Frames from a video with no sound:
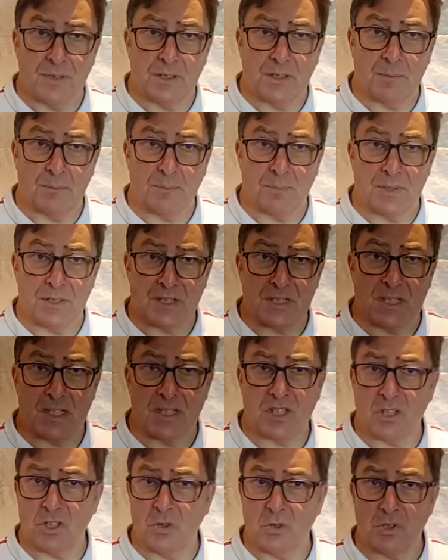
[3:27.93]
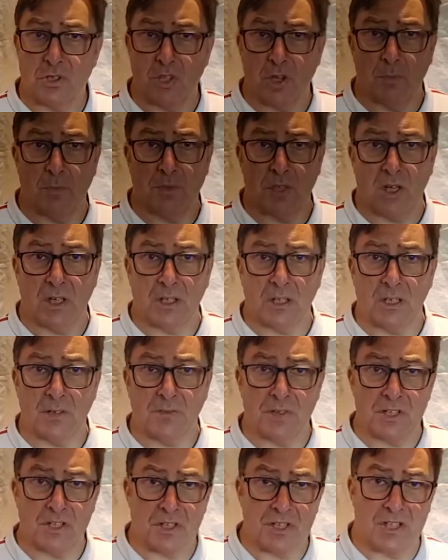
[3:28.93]
the position or job title
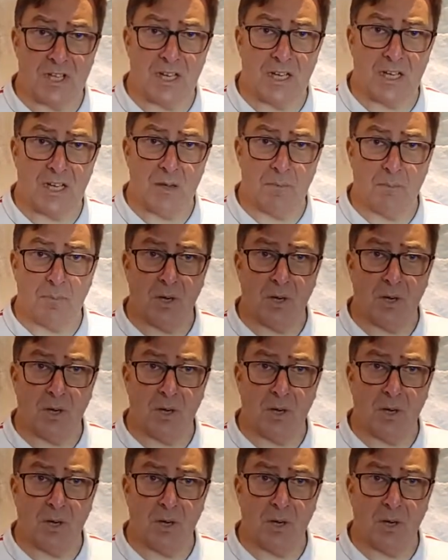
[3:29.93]
of the senior